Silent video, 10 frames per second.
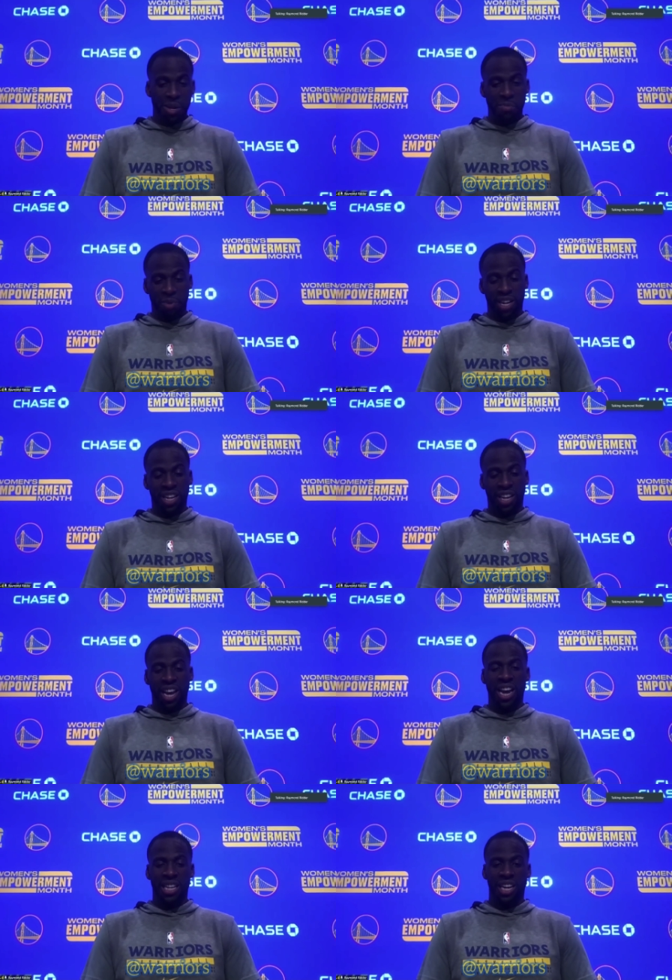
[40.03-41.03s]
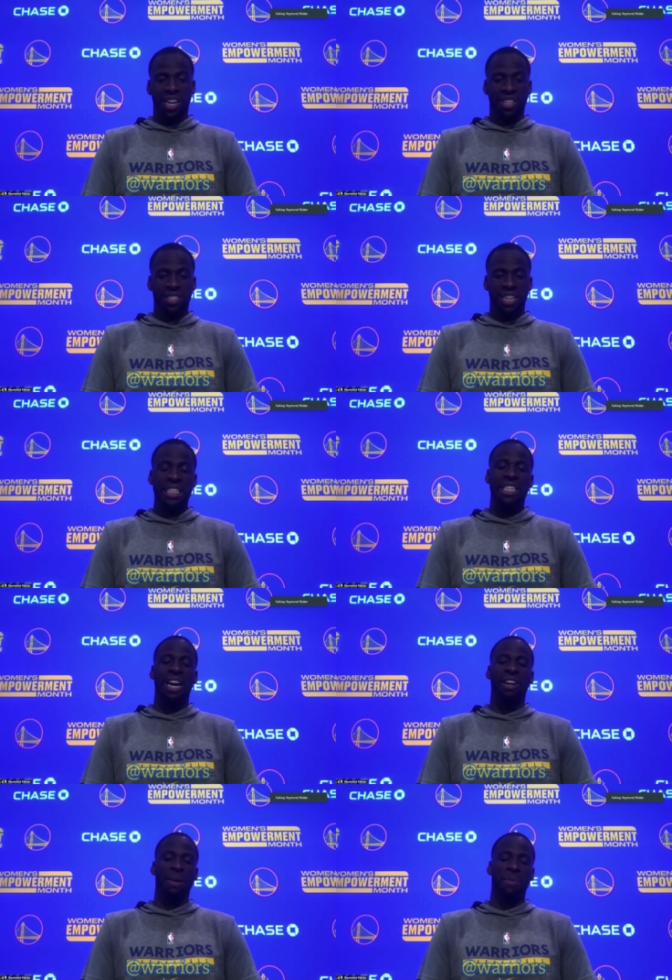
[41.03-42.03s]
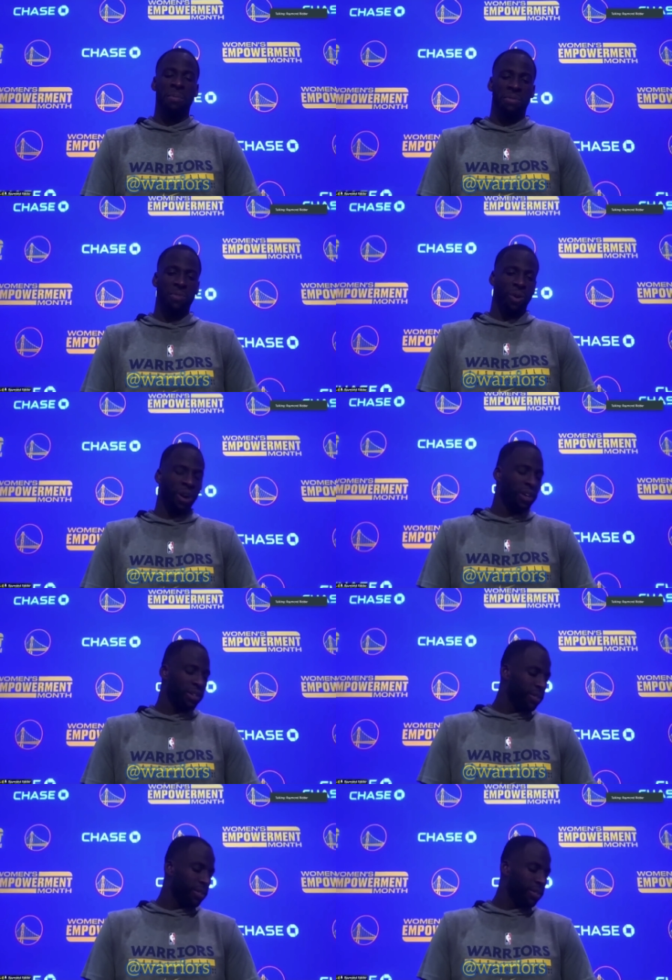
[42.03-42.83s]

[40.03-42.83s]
but he can yell. He's yelled at me before,